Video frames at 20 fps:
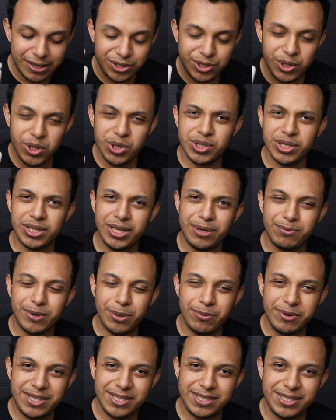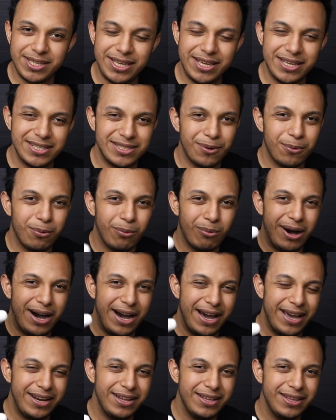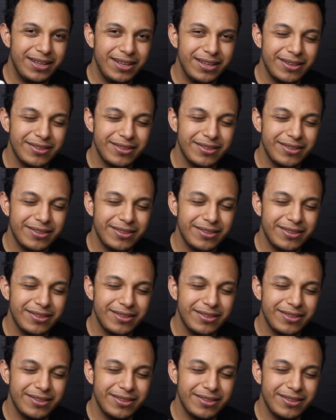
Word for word: usually what we see is a wide